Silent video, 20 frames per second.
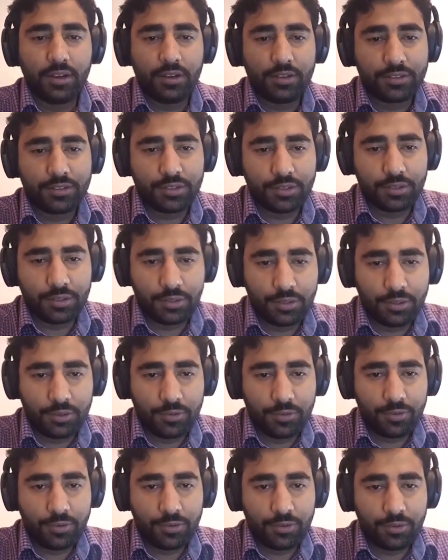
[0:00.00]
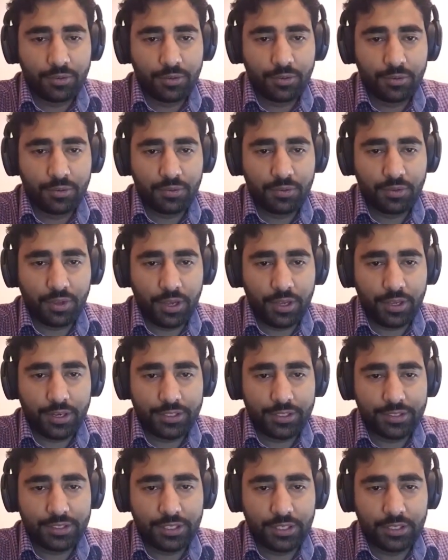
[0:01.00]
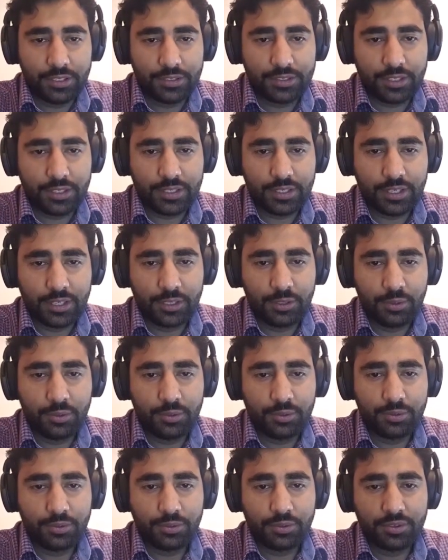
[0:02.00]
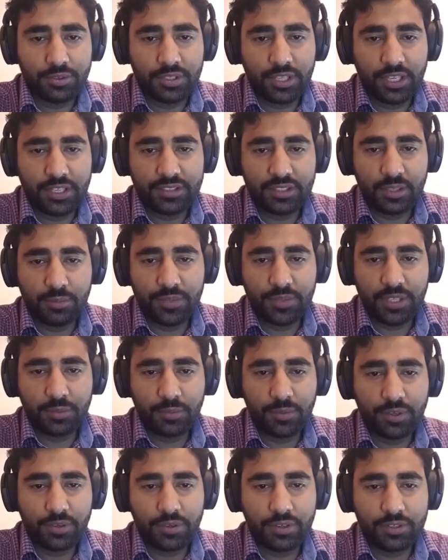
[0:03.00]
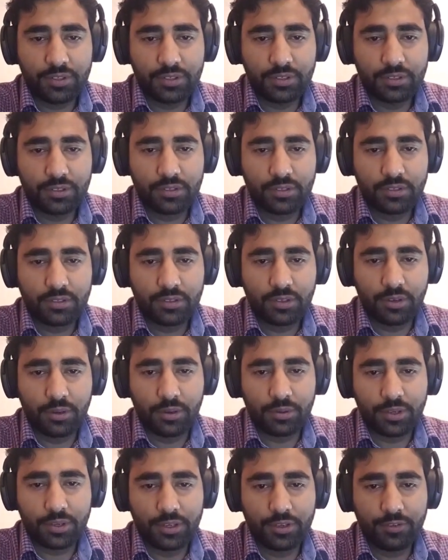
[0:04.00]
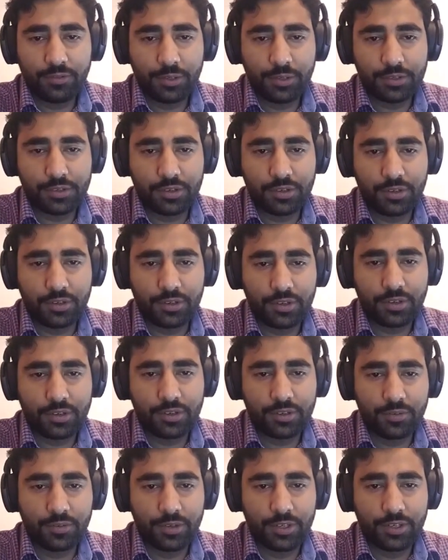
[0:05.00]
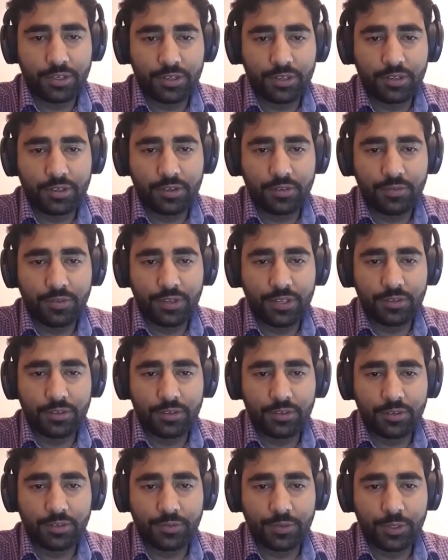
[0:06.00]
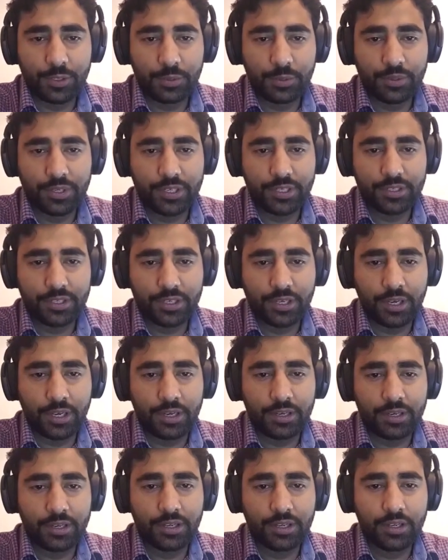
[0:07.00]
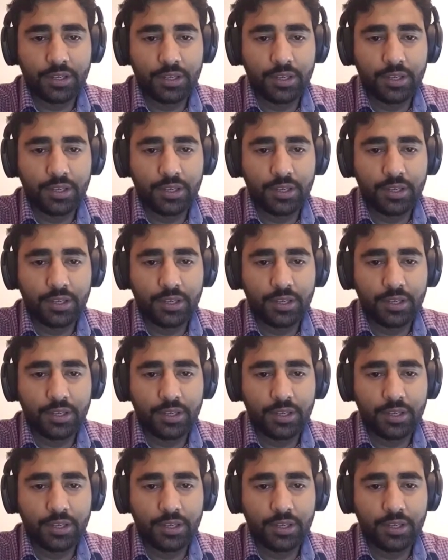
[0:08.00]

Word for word: So RST, sir, can you say something motivation? Okay, for sure. We'll we'll we'll do it at the end.